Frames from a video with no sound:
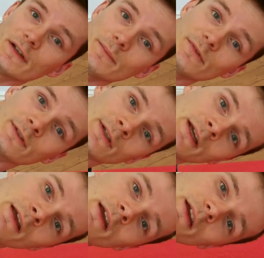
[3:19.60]
times,
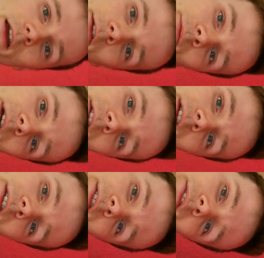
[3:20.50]
add
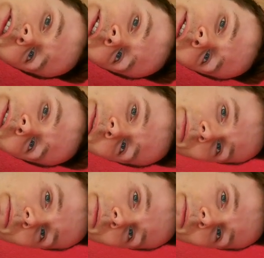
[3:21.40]
weight as you need it.